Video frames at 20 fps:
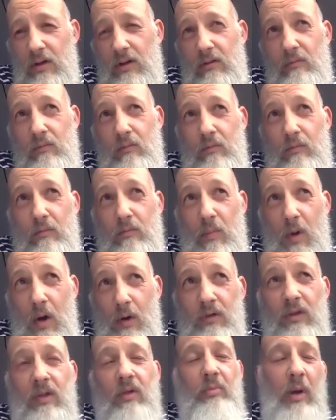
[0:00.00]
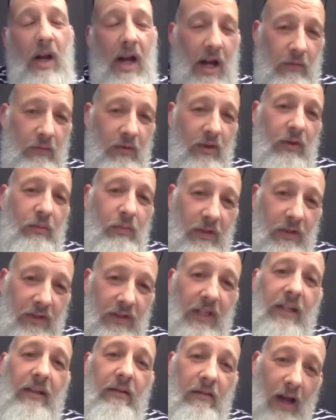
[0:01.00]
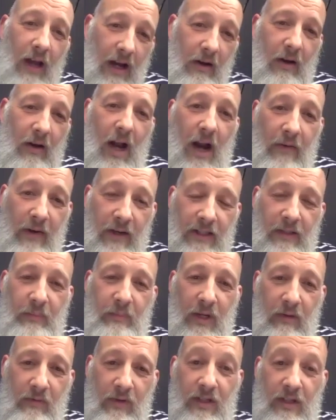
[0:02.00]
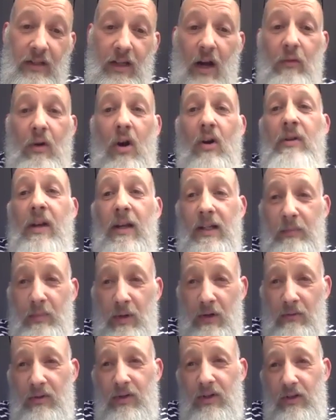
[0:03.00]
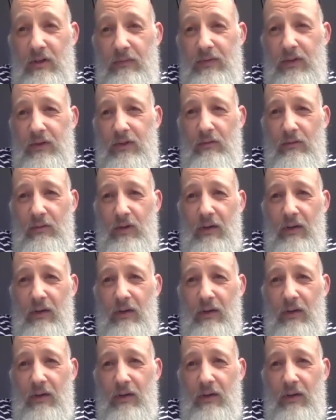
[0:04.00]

most parents would see that our experiences, our own experiences of school.